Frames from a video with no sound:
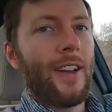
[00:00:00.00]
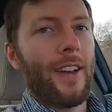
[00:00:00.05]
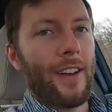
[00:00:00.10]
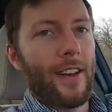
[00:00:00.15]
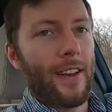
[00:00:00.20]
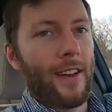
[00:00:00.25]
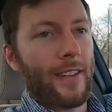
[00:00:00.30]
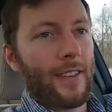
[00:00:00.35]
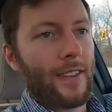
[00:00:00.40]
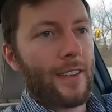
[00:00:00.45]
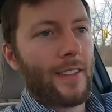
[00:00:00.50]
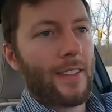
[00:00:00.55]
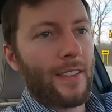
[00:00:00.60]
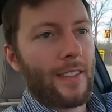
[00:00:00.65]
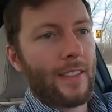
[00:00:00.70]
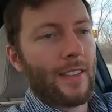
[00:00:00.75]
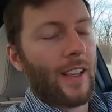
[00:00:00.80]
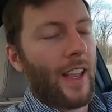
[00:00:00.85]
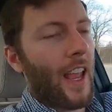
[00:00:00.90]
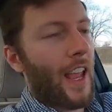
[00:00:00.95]
a uh,
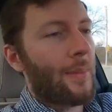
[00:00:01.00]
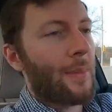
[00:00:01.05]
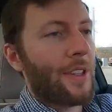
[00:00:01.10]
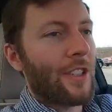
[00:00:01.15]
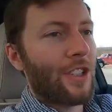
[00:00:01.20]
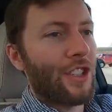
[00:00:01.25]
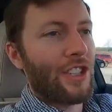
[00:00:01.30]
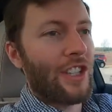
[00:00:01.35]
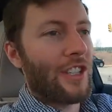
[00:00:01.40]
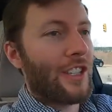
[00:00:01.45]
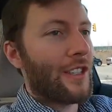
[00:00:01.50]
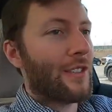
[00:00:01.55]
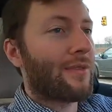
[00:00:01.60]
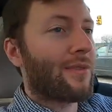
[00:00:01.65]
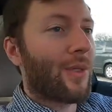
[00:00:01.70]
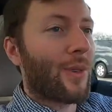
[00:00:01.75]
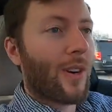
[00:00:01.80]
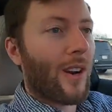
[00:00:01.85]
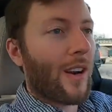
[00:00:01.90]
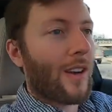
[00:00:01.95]
Cayman
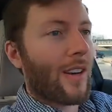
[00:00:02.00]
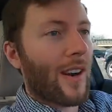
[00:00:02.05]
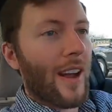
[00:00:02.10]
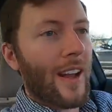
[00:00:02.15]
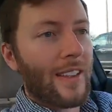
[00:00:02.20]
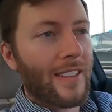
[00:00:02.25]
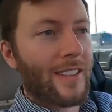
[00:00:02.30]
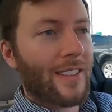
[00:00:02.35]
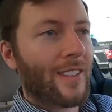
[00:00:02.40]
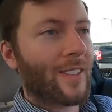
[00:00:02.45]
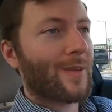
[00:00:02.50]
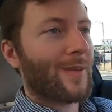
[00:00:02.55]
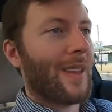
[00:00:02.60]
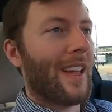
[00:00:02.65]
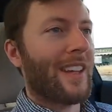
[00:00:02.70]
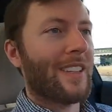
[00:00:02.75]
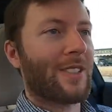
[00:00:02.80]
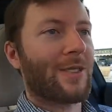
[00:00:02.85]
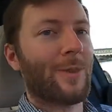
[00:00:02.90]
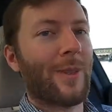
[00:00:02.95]
GT4 RS
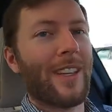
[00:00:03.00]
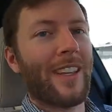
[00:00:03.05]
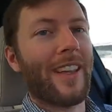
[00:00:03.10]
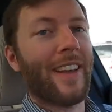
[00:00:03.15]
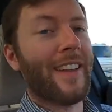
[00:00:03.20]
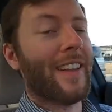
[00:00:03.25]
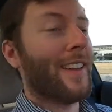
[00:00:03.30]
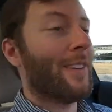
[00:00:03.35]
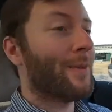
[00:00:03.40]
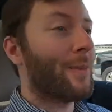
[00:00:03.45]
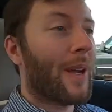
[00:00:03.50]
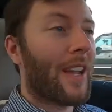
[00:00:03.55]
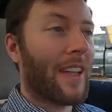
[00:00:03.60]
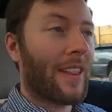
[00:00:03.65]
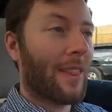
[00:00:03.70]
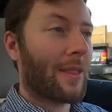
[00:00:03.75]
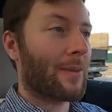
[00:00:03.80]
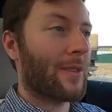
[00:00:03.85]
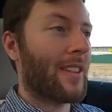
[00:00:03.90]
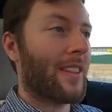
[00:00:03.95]
last week and it
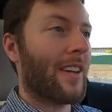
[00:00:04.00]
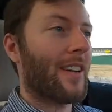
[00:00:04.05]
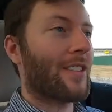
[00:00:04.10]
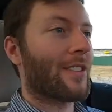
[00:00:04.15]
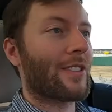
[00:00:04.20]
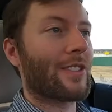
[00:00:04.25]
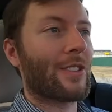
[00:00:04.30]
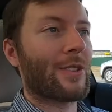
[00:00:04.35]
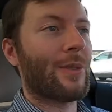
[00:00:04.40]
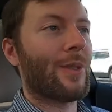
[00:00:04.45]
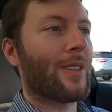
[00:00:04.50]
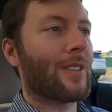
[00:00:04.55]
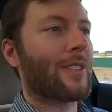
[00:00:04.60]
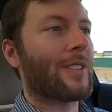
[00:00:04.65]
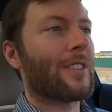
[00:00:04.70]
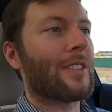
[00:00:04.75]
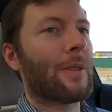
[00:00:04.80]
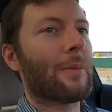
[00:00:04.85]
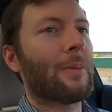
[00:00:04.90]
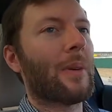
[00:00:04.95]
weighed
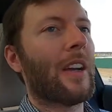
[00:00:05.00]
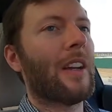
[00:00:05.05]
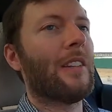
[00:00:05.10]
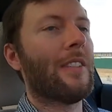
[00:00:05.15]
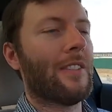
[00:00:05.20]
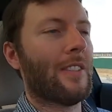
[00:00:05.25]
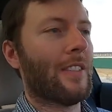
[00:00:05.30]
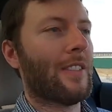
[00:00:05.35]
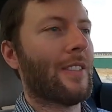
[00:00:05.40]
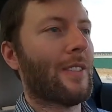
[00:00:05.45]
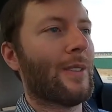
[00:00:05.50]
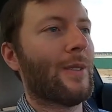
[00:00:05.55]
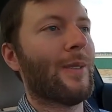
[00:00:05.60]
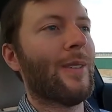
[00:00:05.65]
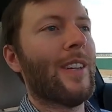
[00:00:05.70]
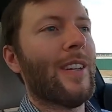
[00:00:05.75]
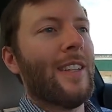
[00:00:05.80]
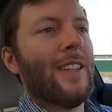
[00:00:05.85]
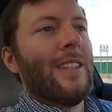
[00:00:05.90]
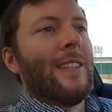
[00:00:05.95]
3,200 some pounds. So
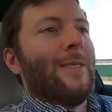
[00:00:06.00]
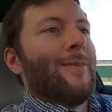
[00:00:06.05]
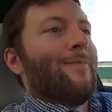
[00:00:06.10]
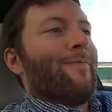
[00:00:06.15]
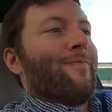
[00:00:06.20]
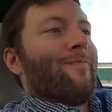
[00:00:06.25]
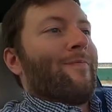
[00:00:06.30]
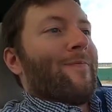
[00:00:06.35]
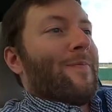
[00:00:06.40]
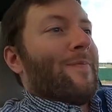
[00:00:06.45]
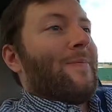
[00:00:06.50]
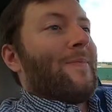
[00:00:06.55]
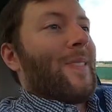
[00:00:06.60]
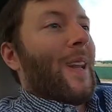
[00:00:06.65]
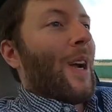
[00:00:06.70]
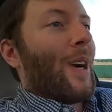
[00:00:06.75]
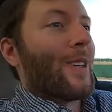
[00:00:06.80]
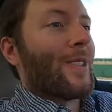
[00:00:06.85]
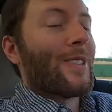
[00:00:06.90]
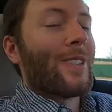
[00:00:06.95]

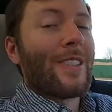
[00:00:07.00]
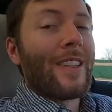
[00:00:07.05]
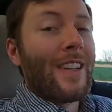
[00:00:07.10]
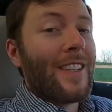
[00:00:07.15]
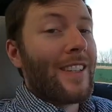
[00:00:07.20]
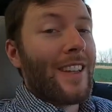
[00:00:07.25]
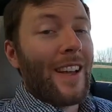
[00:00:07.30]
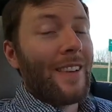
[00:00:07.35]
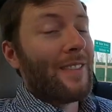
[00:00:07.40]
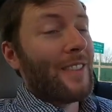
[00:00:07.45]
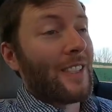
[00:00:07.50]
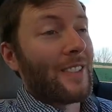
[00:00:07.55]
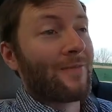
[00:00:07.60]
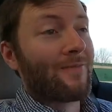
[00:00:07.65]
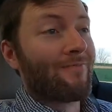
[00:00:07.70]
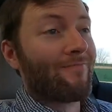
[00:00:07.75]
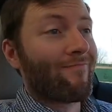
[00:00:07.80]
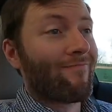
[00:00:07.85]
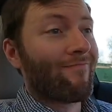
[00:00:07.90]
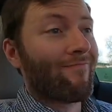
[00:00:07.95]
cars are getting heavy.
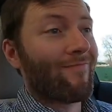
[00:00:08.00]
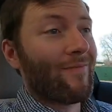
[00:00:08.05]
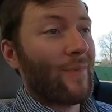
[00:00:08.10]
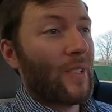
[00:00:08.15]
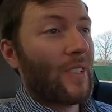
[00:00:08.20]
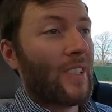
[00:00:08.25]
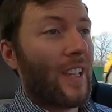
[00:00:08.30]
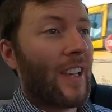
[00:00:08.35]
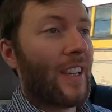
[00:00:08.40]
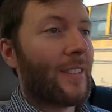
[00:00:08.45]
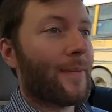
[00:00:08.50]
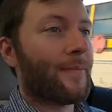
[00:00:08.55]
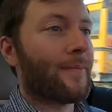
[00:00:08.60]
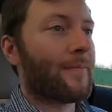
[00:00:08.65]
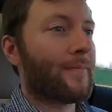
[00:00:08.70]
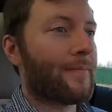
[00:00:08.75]
sad.